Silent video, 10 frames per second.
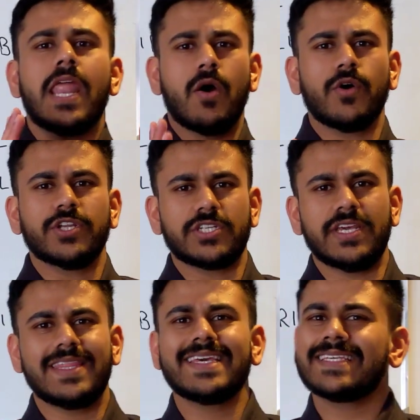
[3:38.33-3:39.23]
Now
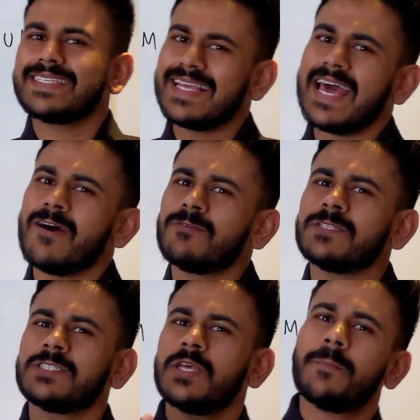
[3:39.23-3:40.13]
honestly, this
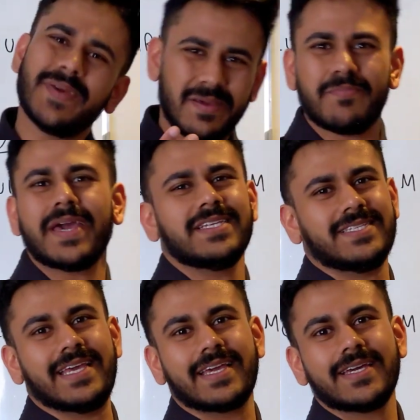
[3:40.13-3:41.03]
sounds a bit
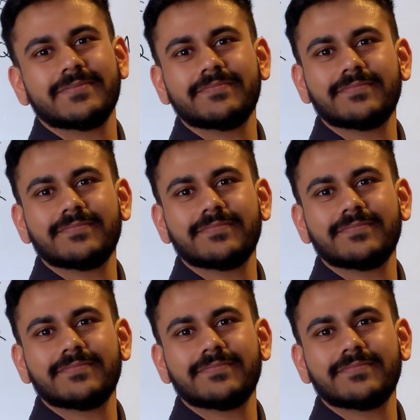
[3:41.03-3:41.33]
basic.